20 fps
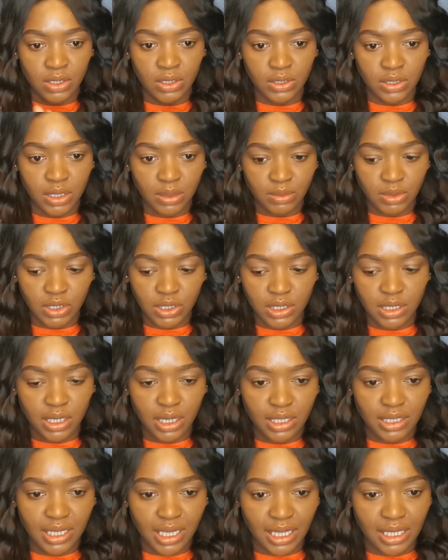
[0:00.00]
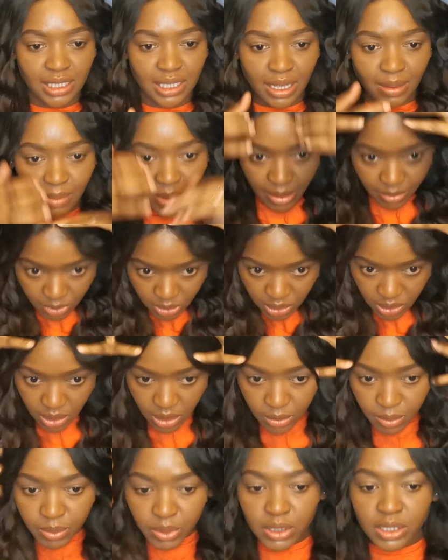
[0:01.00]
So I'm just gonna take some, and I'm just
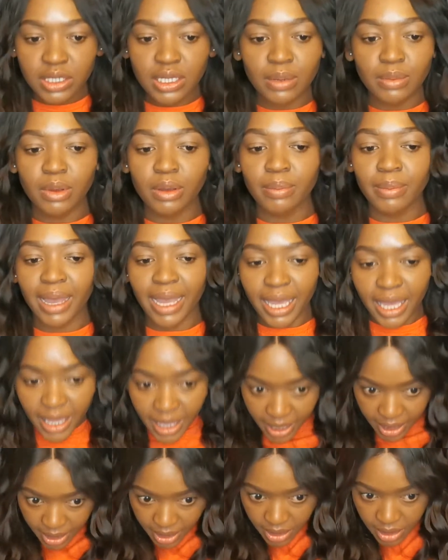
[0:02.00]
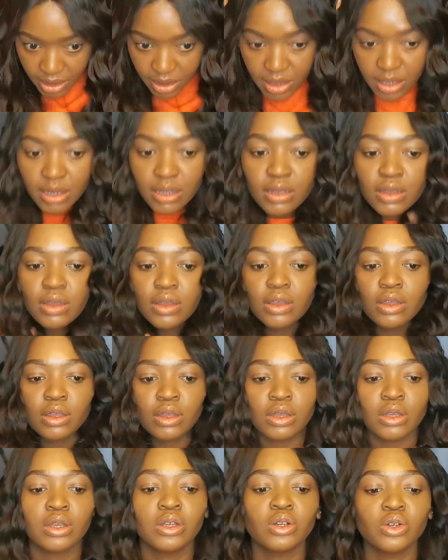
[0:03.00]
gonna put some on my hair.
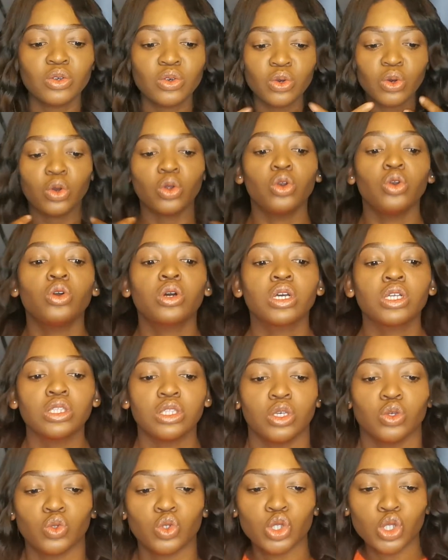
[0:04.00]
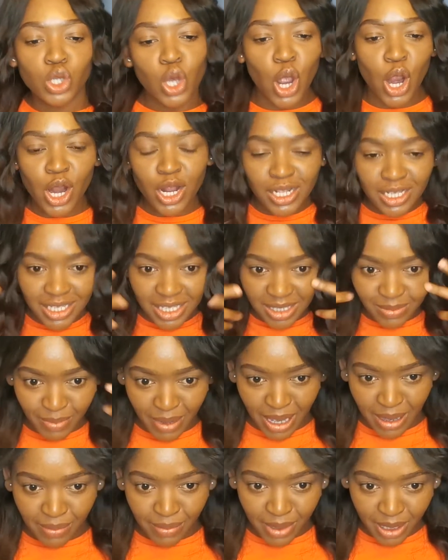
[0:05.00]
Oh, look at those curls,
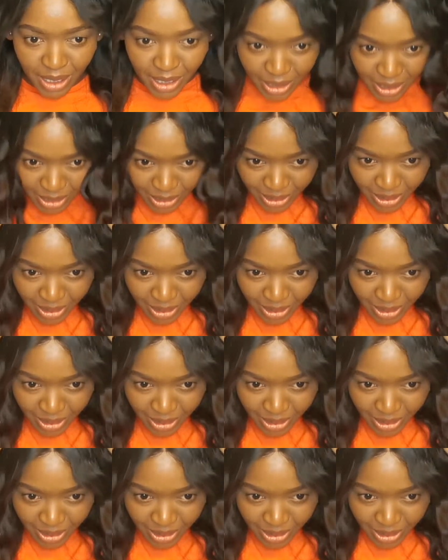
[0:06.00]
baby.